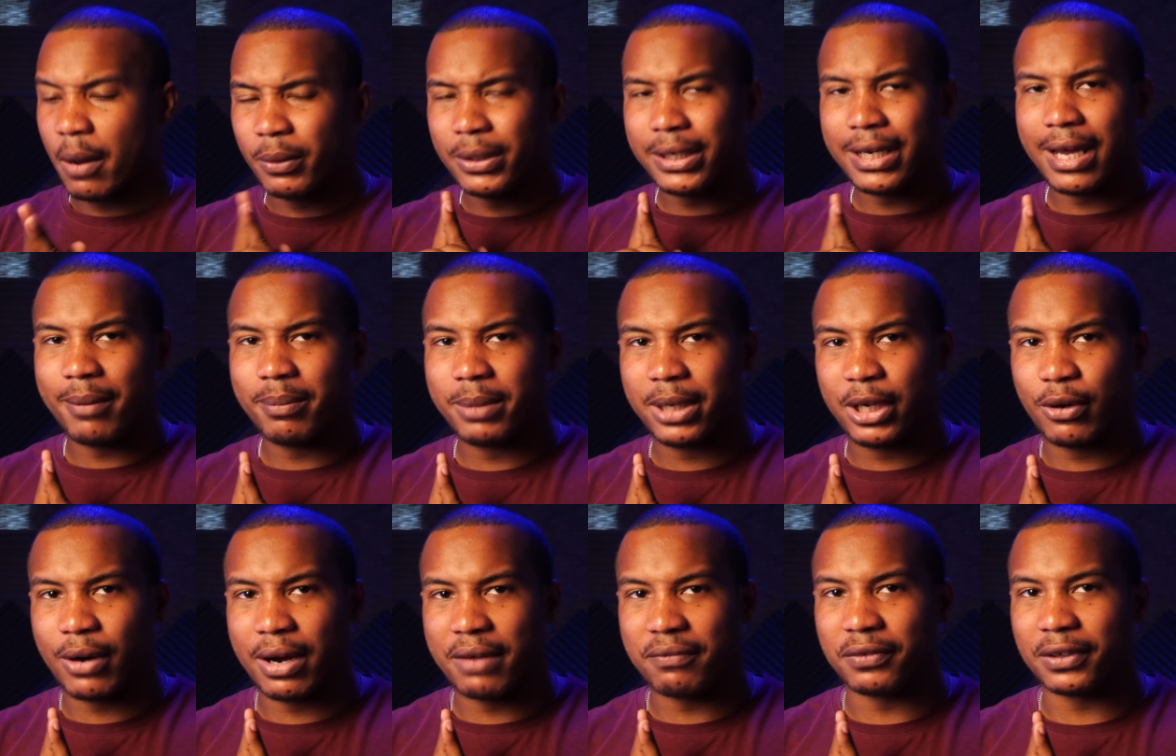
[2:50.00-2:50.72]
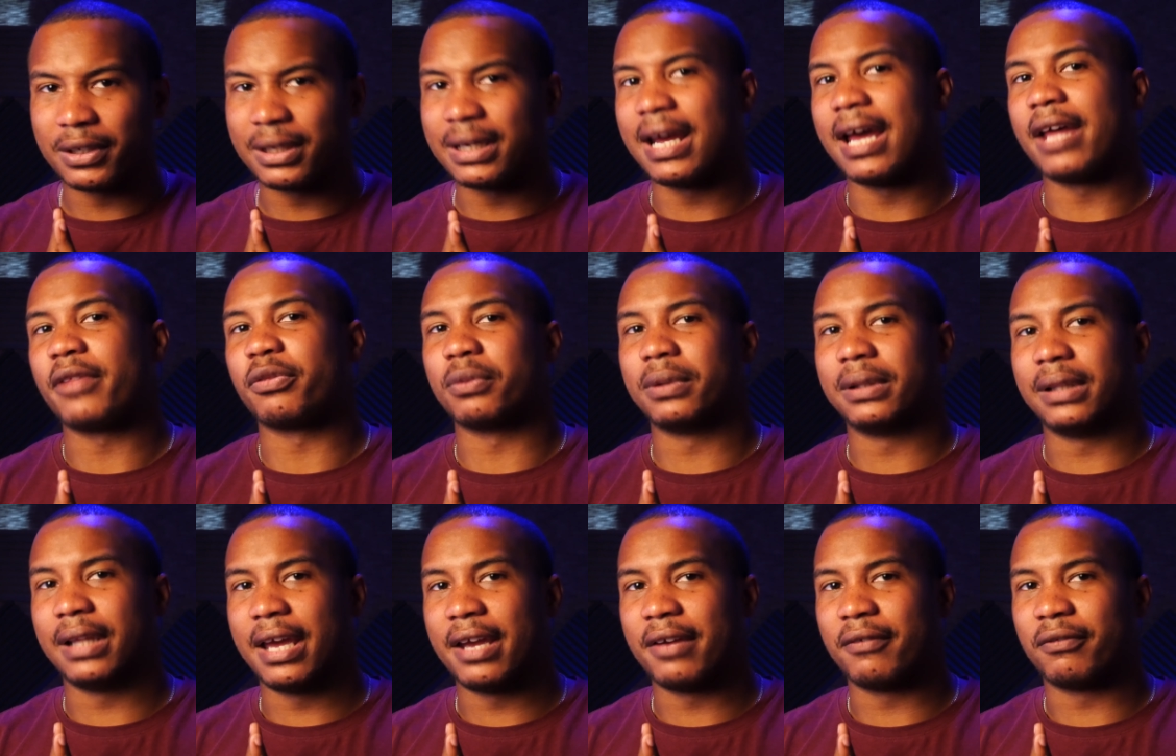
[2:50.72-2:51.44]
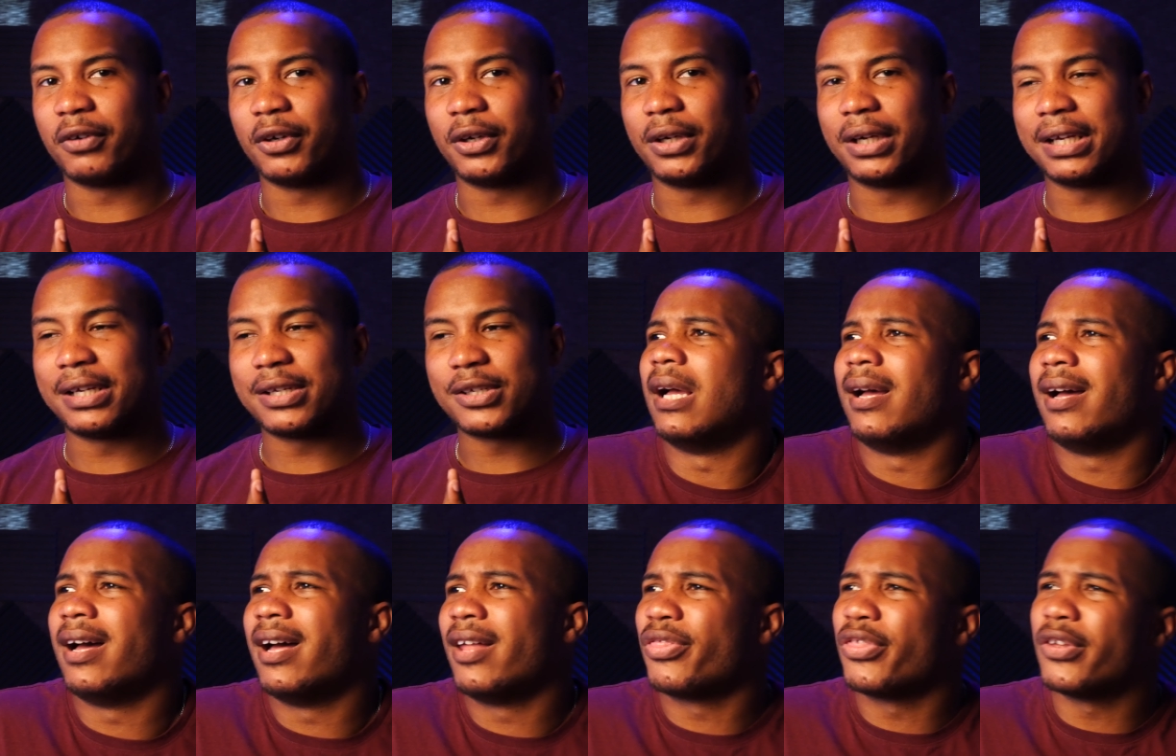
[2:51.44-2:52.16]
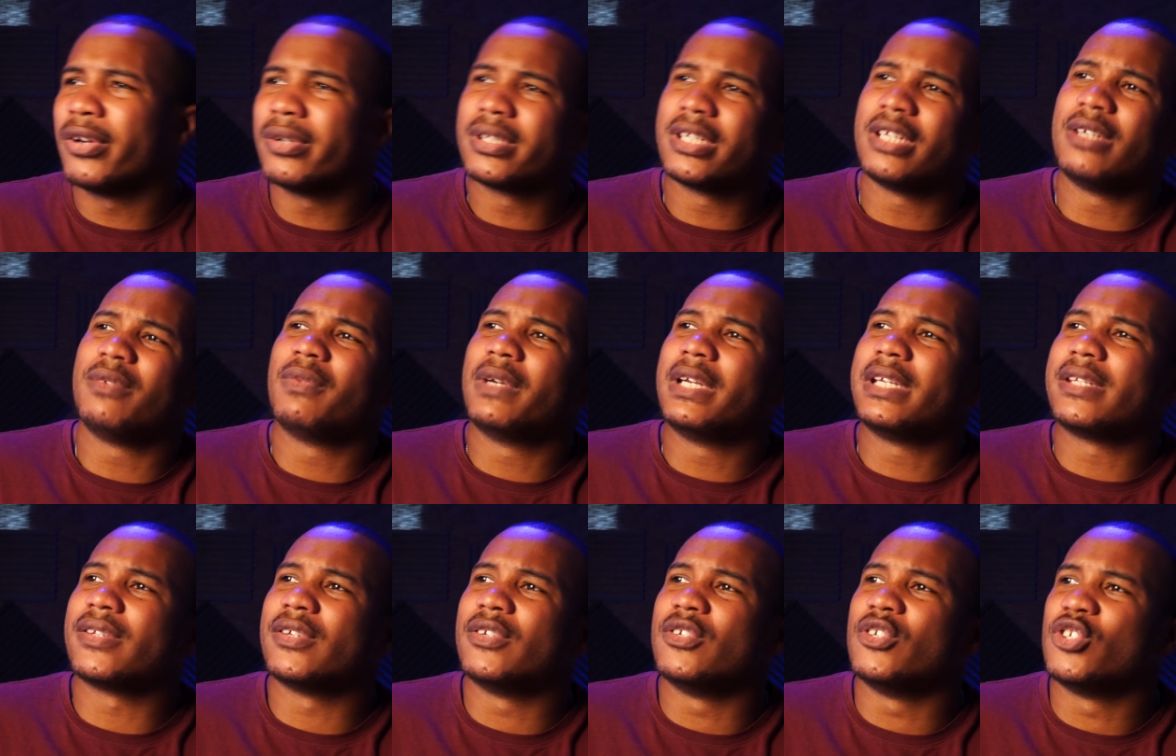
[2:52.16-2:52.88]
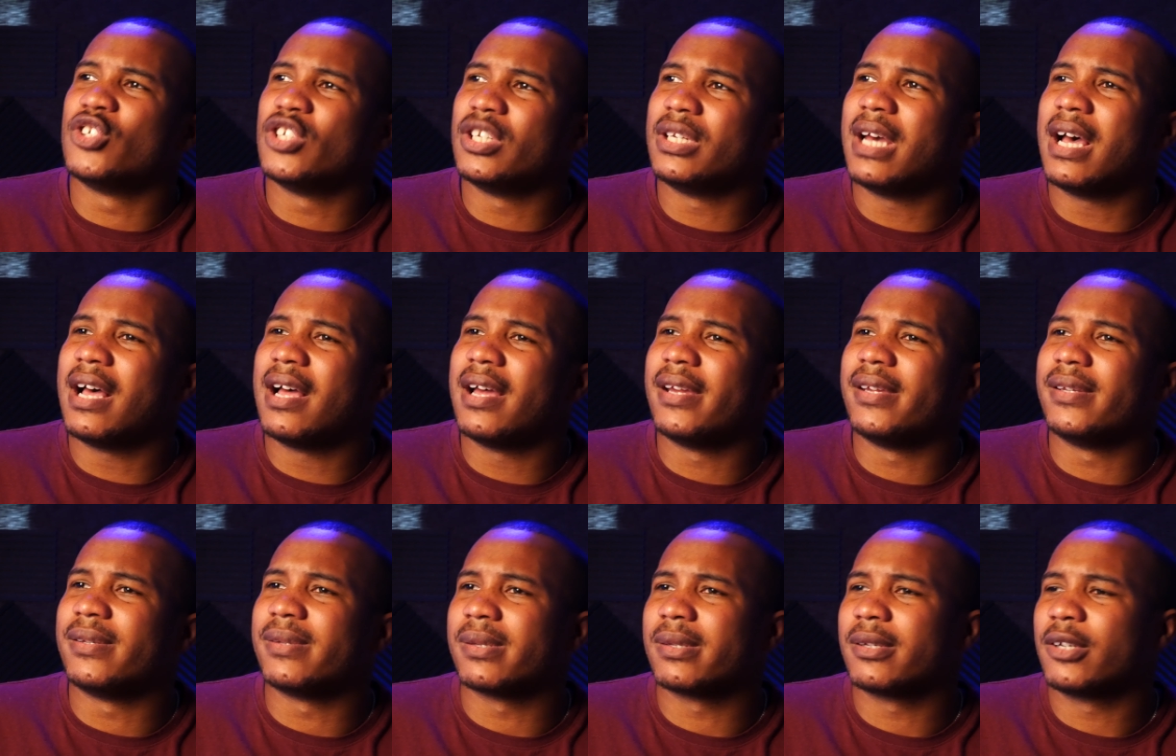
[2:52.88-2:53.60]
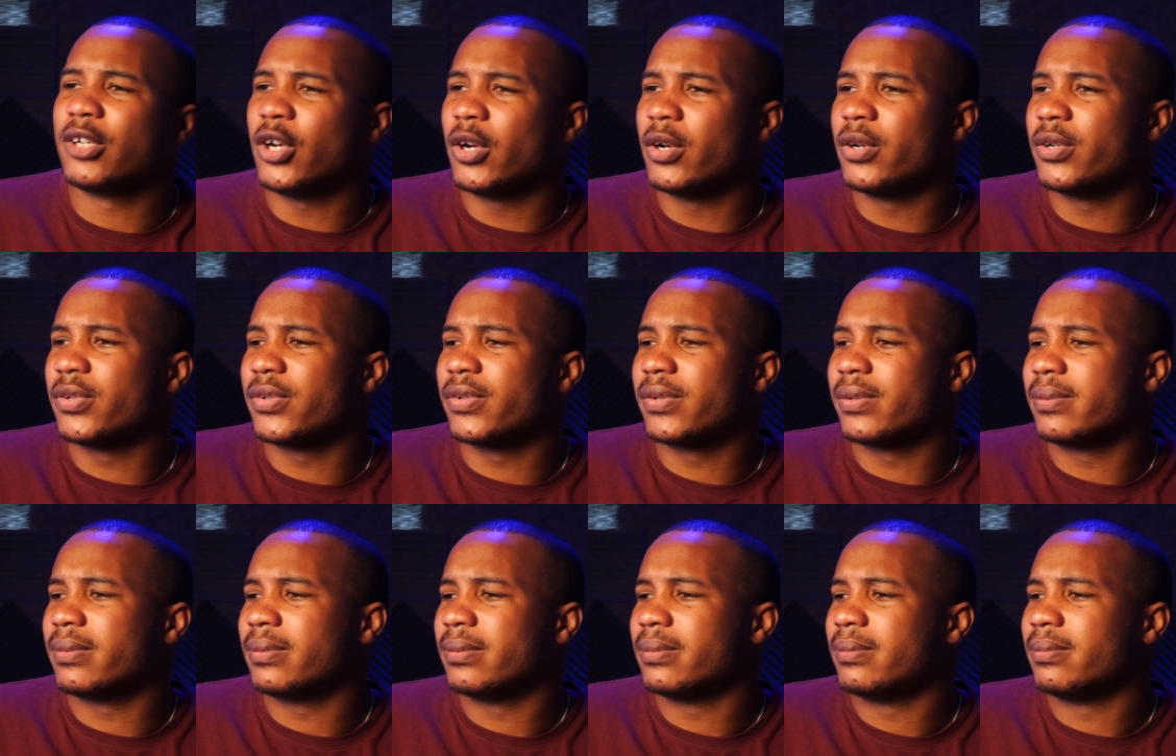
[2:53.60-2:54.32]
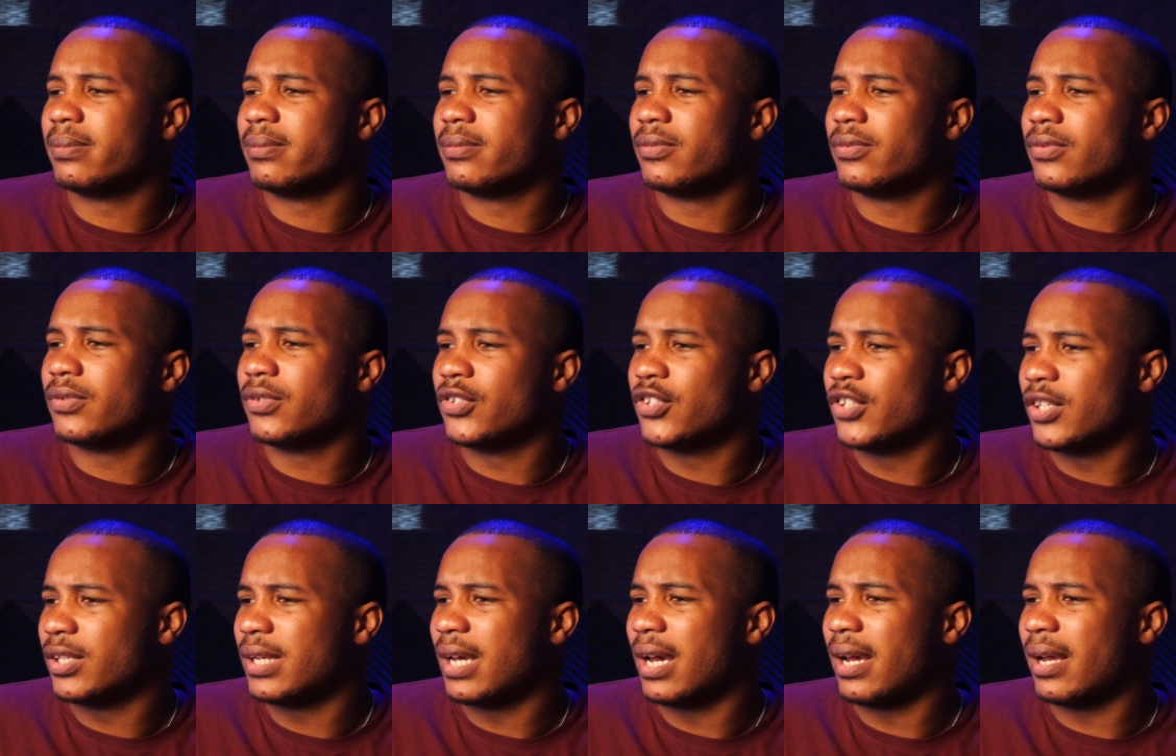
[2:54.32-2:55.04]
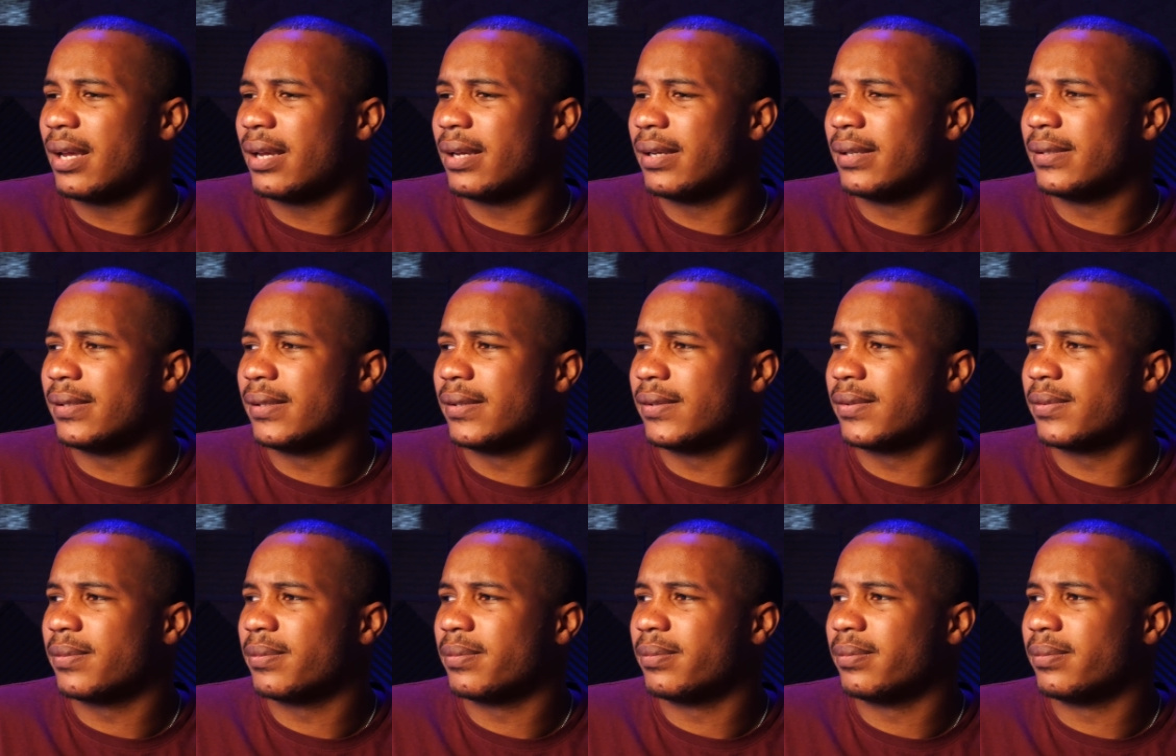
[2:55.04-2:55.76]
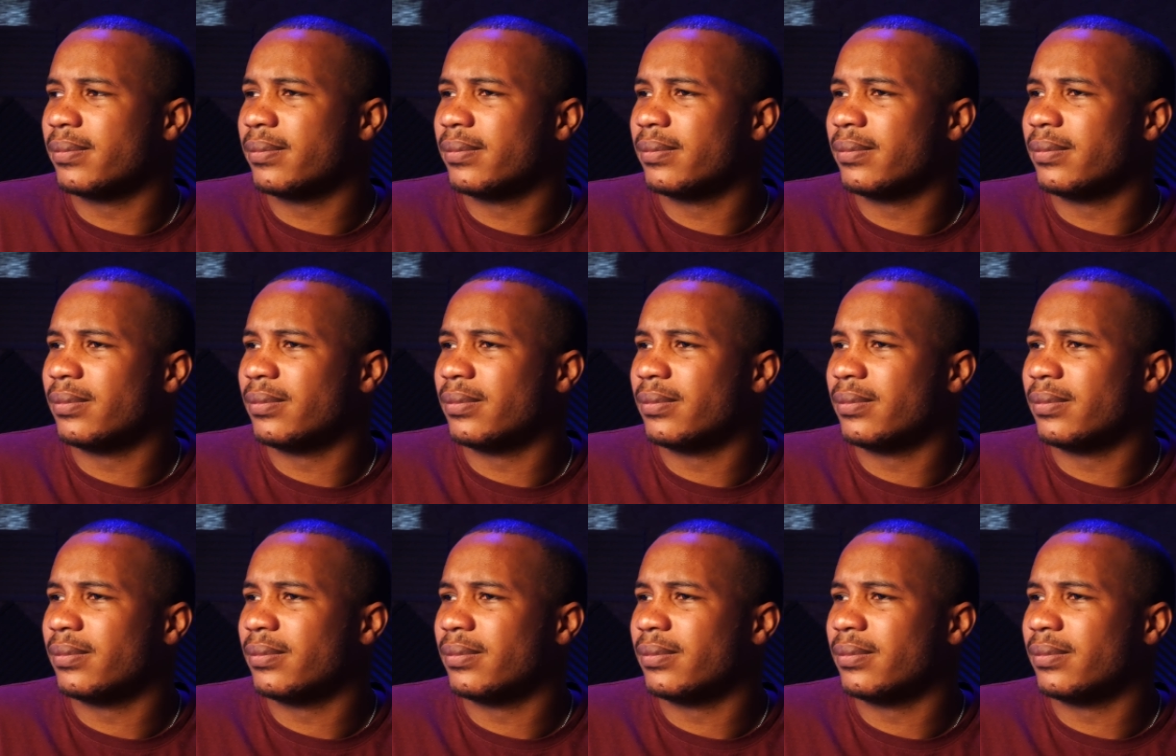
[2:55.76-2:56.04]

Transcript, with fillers: That would not be great for Catherine Langford. Uh, thirteen reasons she dies. Cursed. She dies.